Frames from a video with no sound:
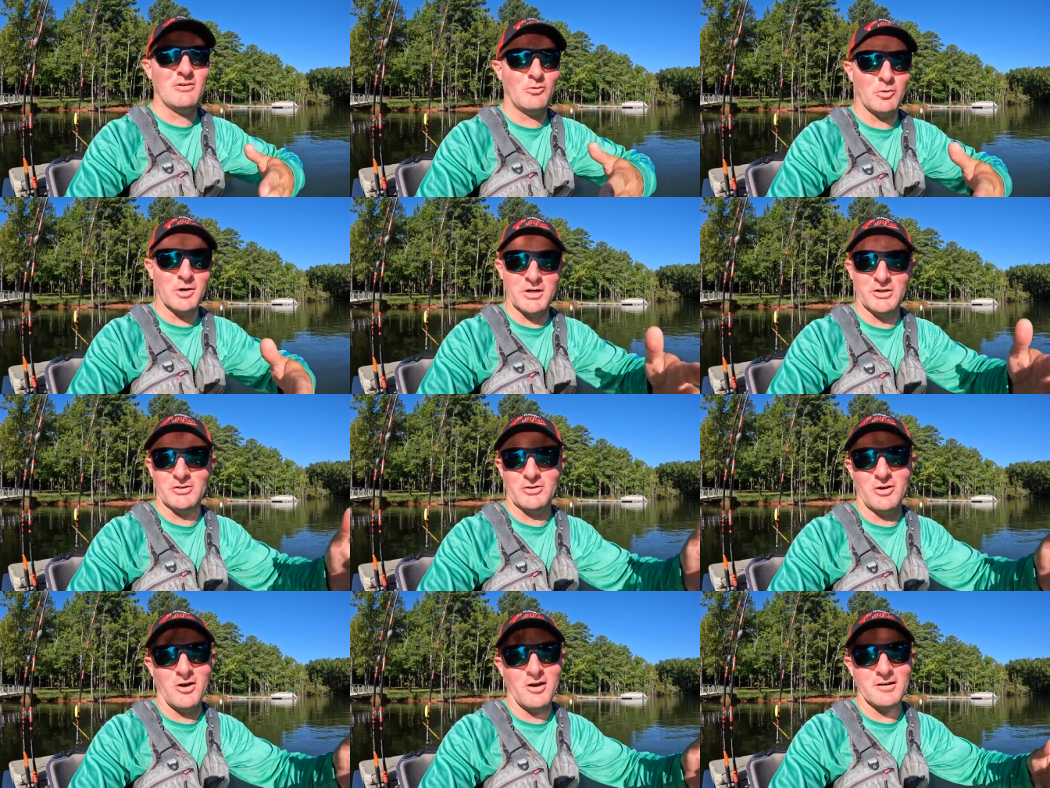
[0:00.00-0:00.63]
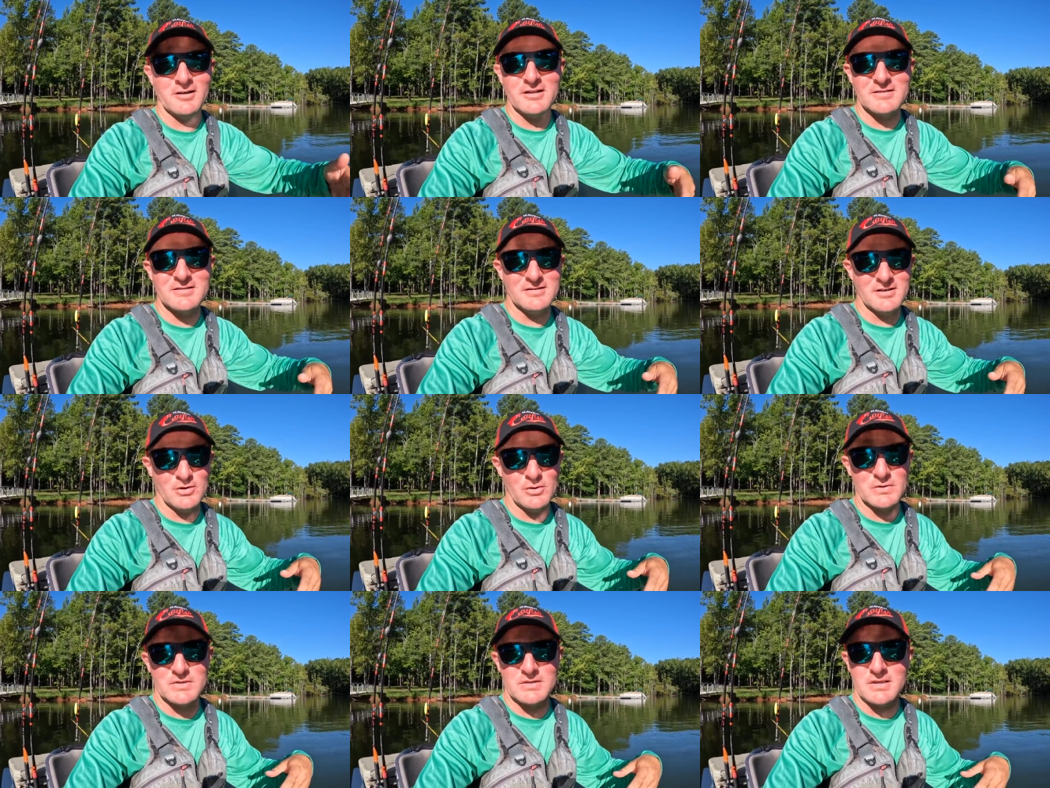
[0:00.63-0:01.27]
My regular audience
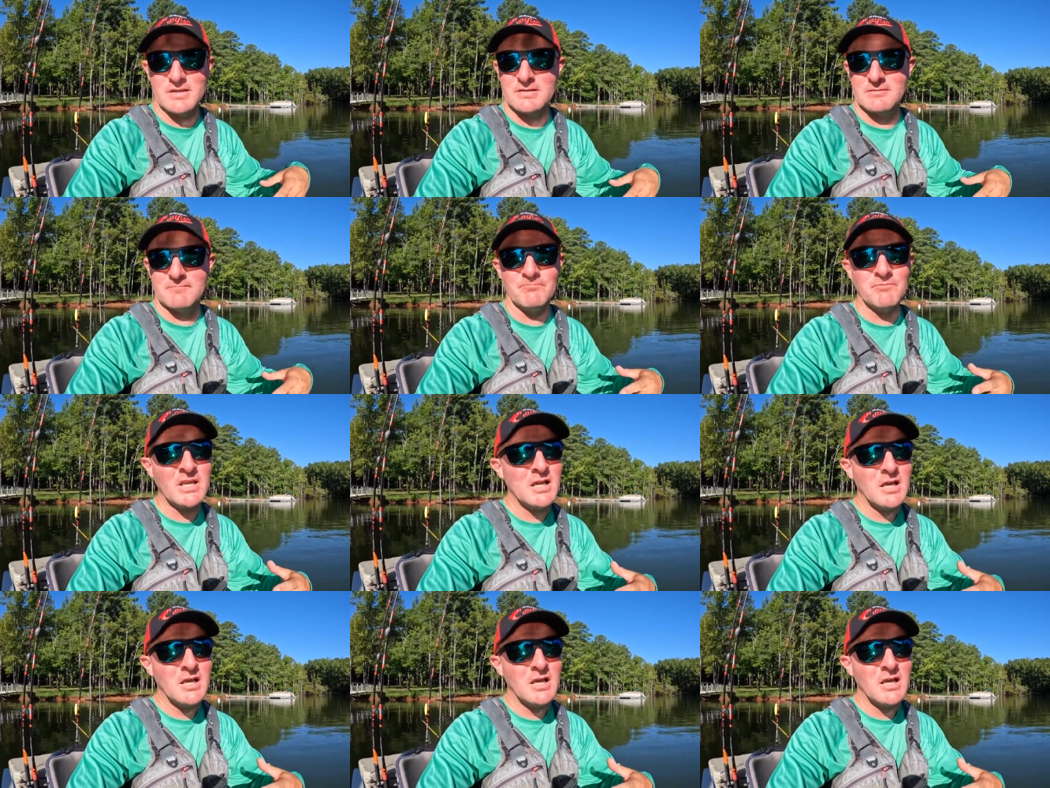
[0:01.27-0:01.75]
knows this.